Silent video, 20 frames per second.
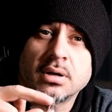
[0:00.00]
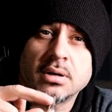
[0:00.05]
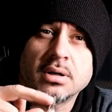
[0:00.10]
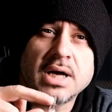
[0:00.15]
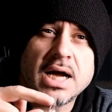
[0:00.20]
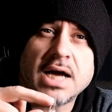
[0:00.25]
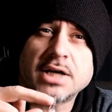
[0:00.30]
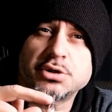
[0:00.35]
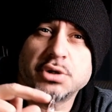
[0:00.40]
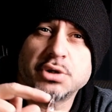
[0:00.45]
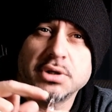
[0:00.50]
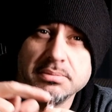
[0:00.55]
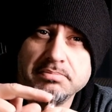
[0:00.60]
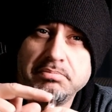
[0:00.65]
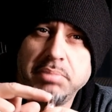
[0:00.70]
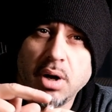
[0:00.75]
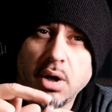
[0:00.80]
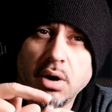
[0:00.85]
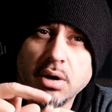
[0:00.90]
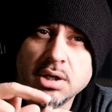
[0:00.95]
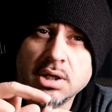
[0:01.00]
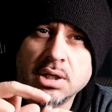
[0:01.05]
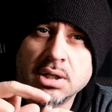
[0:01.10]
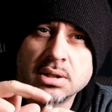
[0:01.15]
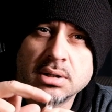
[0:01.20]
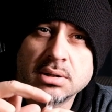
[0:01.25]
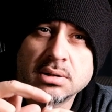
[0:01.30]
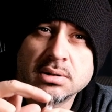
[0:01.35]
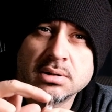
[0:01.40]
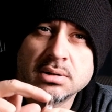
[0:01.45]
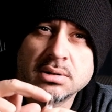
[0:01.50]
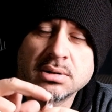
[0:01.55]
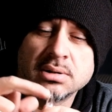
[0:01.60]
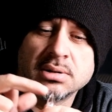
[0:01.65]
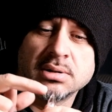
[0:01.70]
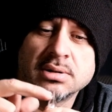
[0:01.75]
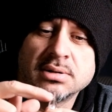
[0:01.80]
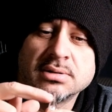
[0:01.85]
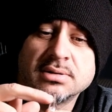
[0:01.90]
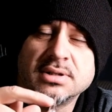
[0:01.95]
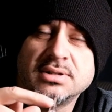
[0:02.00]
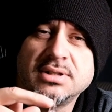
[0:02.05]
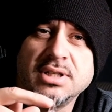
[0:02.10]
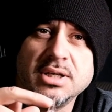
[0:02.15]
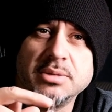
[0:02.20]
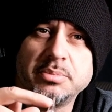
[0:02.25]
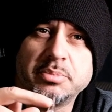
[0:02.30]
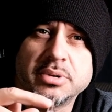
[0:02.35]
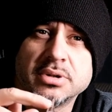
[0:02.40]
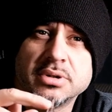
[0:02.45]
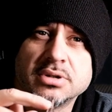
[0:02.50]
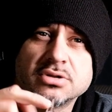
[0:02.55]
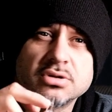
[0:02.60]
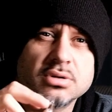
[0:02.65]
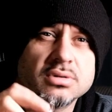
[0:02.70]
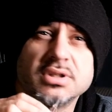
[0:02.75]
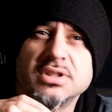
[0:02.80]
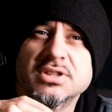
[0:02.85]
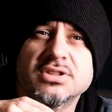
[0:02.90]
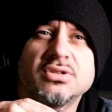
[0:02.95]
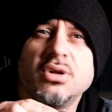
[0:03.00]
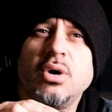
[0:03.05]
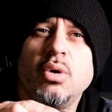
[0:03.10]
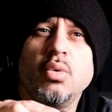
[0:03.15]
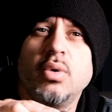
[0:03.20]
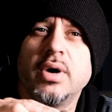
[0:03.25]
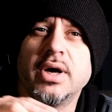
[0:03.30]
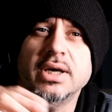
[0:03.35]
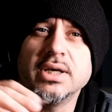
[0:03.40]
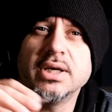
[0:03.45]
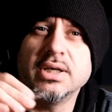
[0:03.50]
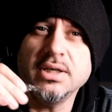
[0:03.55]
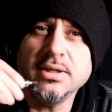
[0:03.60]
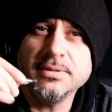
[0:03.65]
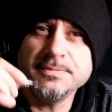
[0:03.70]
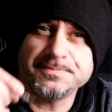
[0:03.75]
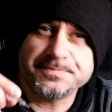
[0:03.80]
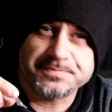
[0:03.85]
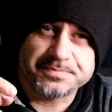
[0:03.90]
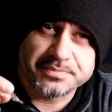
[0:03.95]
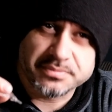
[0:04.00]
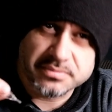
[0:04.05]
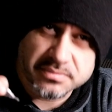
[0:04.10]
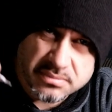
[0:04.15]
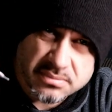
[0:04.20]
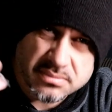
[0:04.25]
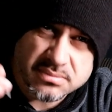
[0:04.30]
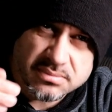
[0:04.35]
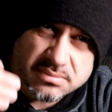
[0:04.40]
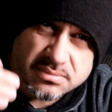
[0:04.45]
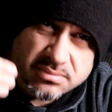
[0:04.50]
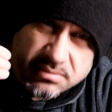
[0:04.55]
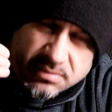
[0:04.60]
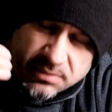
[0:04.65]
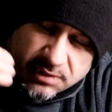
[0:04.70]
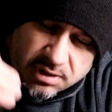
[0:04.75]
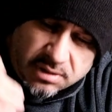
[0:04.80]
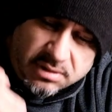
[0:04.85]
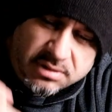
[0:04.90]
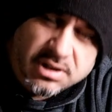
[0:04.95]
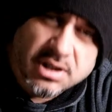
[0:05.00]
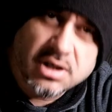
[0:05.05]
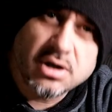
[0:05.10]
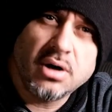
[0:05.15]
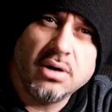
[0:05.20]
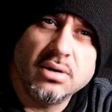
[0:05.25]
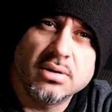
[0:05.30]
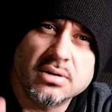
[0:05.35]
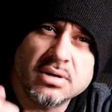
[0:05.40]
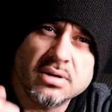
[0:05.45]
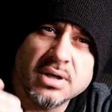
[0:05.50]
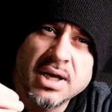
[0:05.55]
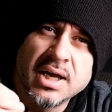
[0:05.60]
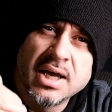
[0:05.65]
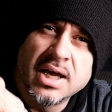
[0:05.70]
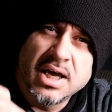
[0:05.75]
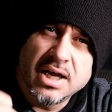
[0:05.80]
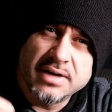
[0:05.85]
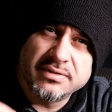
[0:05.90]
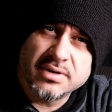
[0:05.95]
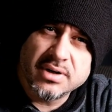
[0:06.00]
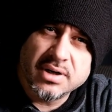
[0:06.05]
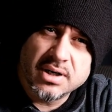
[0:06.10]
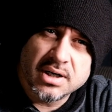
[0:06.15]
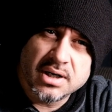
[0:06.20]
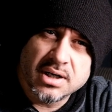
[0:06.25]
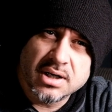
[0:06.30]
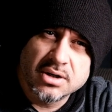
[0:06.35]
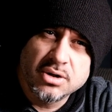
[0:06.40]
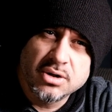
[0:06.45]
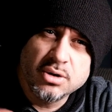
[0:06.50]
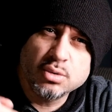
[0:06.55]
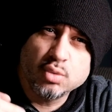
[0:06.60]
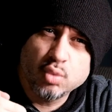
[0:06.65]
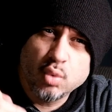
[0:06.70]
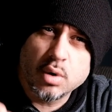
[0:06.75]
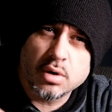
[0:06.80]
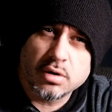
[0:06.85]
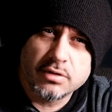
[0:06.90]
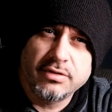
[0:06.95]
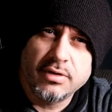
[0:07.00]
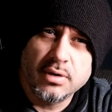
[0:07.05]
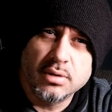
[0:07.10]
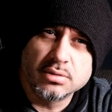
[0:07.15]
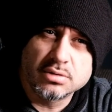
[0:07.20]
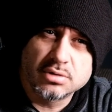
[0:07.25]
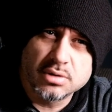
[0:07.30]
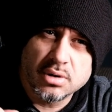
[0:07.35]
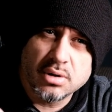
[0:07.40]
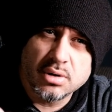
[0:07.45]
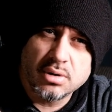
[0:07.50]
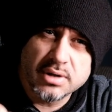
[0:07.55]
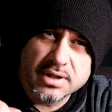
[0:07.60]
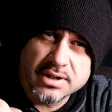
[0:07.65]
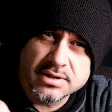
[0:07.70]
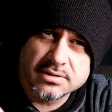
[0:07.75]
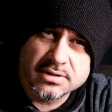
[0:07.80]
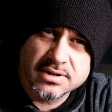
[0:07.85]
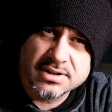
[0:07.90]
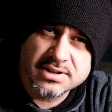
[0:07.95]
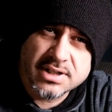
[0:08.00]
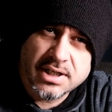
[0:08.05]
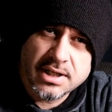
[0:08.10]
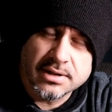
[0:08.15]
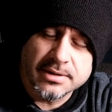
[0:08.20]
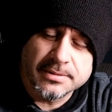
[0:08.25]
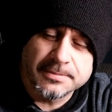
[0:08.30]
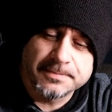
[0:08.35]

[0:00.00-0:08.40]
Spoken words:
actually block the tip, so there is no way the color have a good workflow to go into the skin.